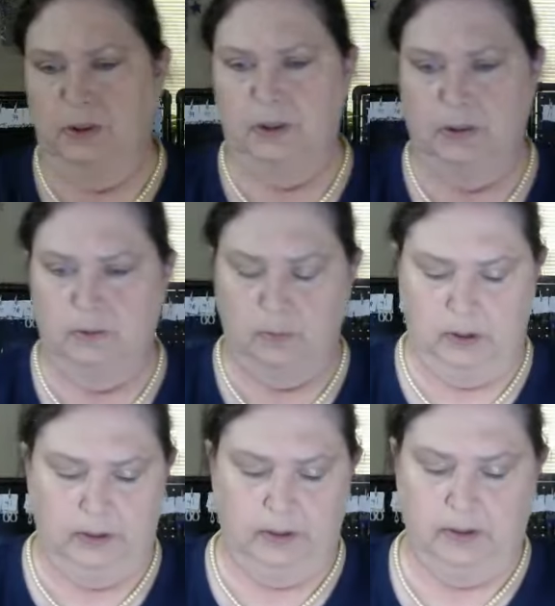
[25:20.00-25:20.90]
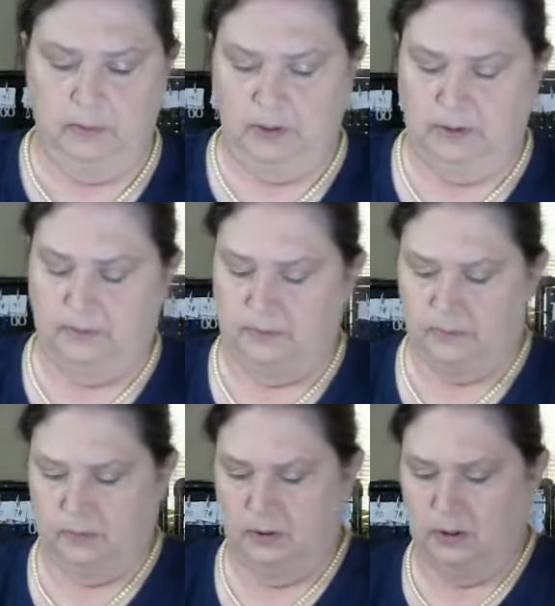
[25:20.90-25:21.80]
Just really, I mean,
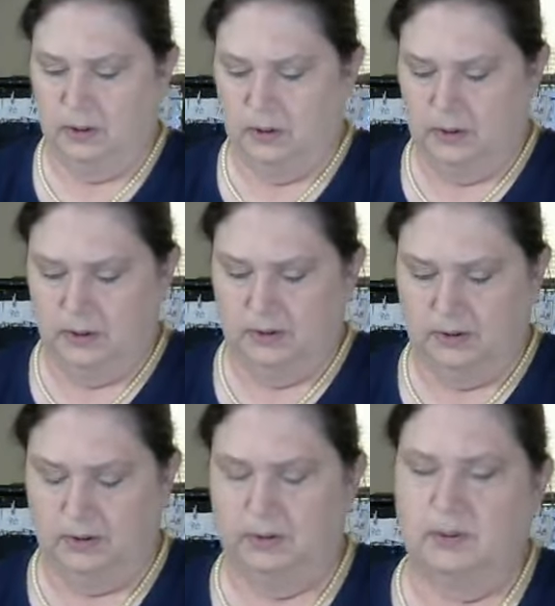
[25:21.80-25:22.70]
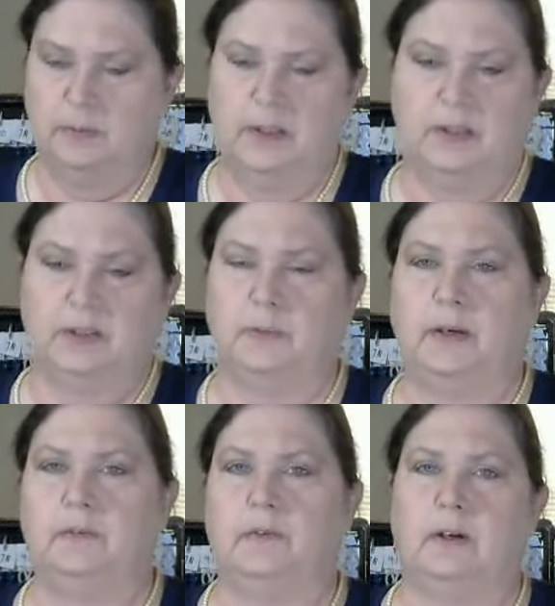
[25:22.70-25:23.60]
some of these are
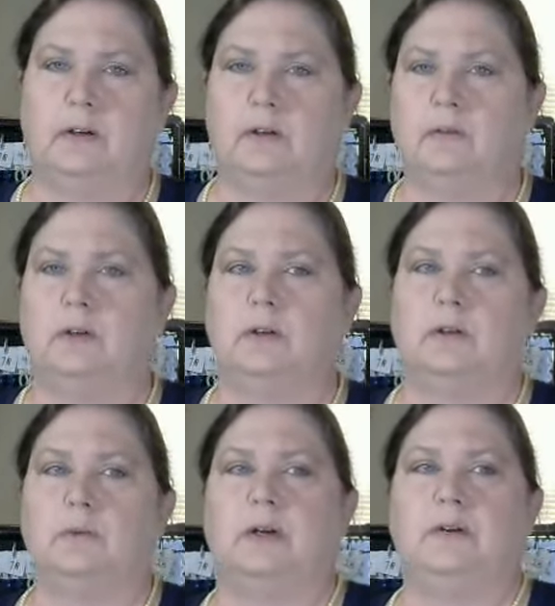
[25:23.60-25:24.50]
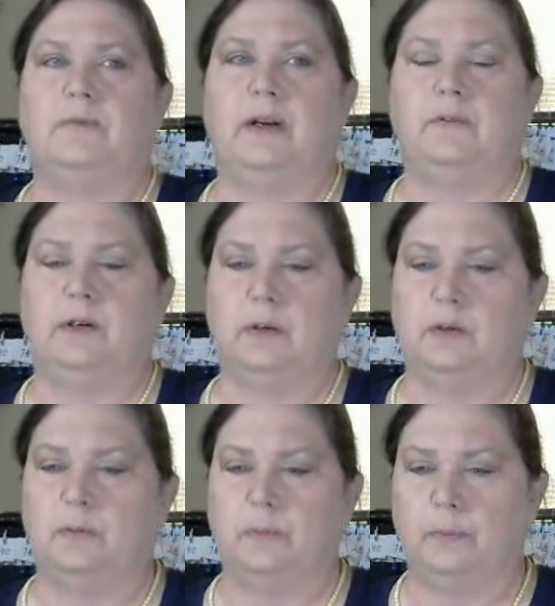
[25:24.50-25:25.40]
my favorite
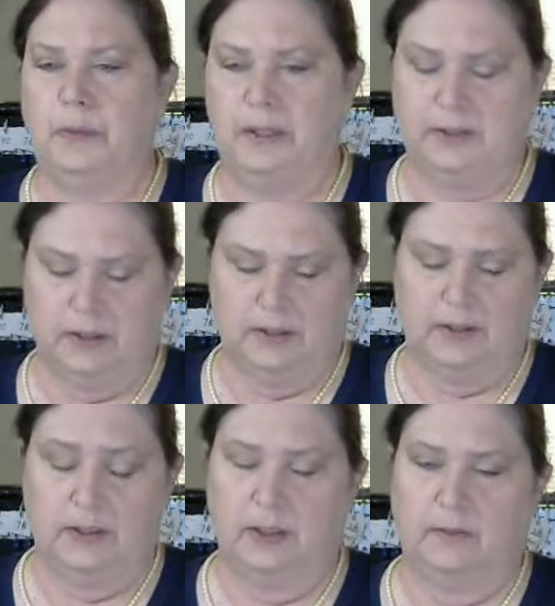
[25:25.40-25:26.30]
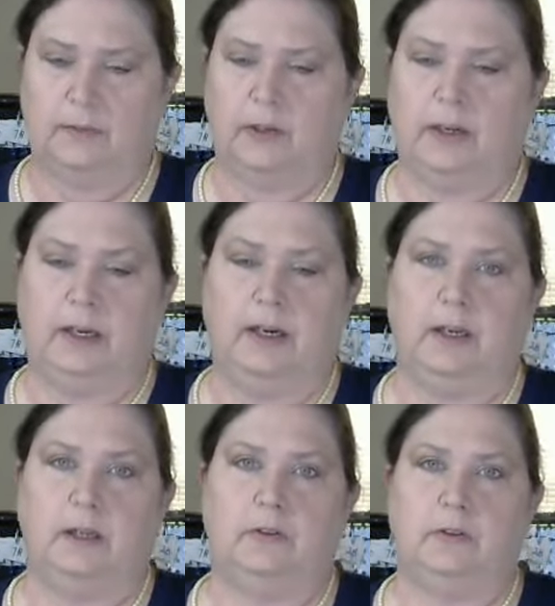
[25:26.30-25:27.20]
pieces that I've
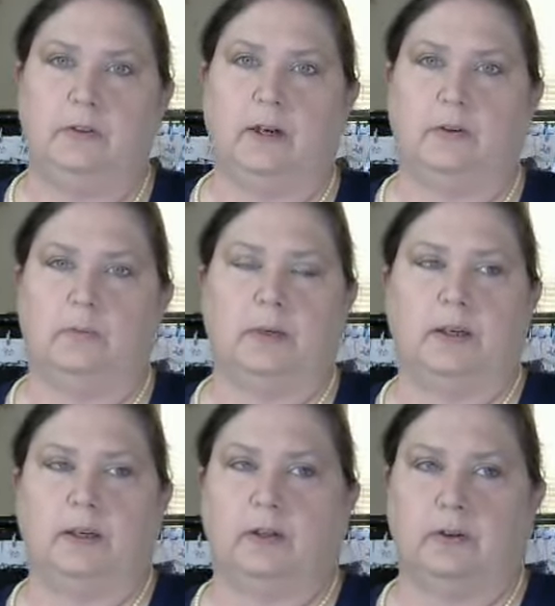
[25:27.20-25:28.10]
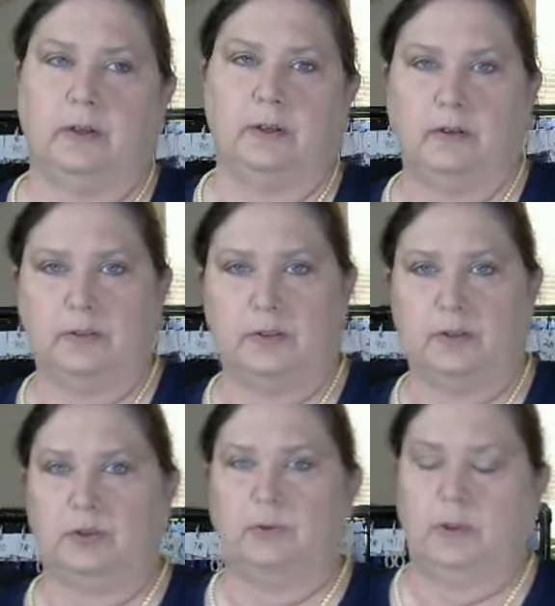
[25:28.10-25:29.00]
created throughout my career as a
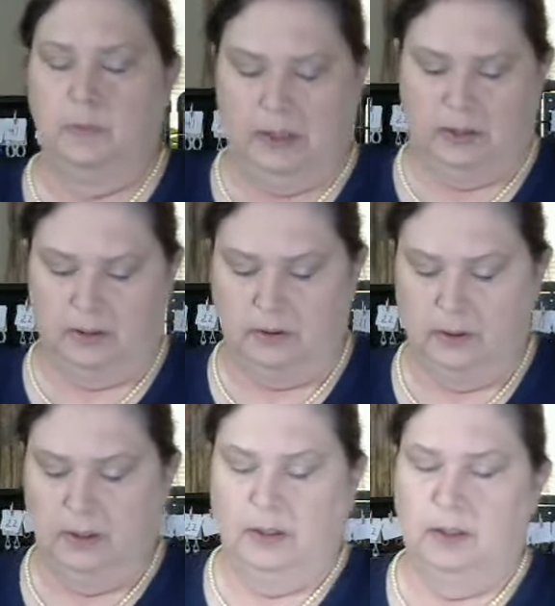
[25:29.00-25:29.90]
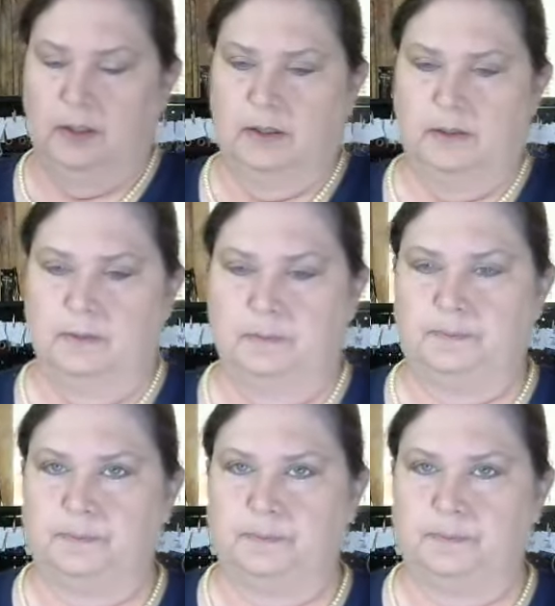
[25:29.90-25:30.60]
jewelry maker. Um,